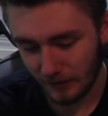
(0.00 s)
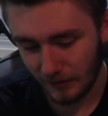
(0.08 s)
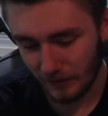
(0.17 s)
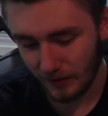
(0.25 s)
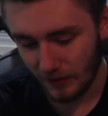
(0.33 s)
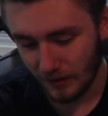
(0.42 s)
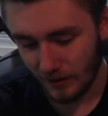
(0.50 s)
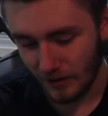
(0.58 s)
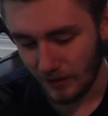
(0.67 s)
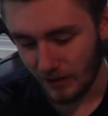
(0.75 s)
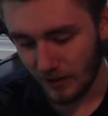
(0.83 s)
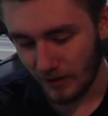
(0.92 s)

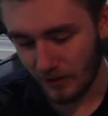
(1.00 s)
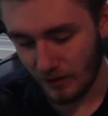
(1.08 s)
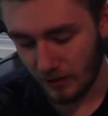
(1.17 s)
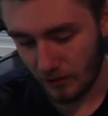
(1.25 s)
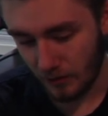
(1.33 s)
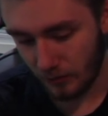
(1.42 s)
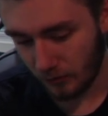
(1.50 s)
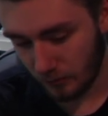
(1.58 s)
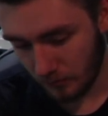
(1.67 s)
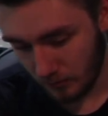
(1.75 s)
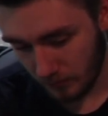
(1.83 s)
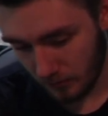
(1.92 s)

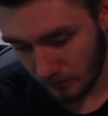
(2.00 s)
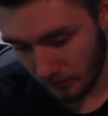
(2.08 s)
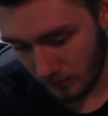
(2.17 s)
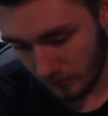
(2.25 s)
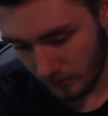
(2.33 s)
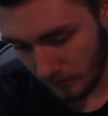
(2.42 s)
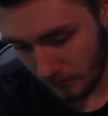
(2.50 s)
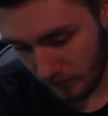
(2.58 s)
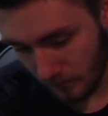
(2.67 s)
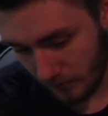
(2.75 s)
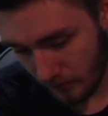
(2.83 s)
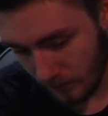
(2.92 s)

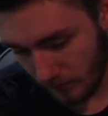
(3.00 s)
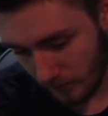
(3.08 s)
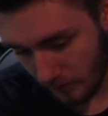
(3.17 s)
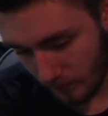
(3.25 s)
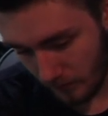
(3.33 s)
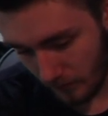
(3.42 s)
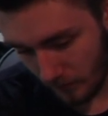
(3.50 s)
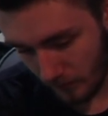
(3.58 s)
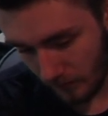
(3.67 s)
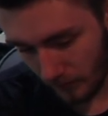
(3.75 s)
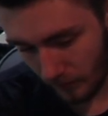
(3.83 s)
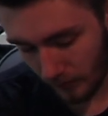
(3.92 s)

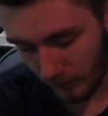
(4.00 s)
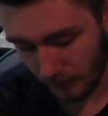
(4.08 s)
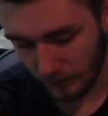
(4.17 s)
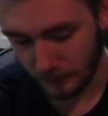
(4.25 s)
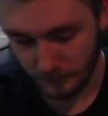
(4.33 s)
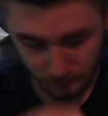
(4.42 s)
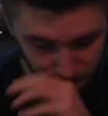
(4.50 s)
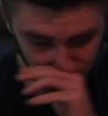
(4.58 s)
(silence)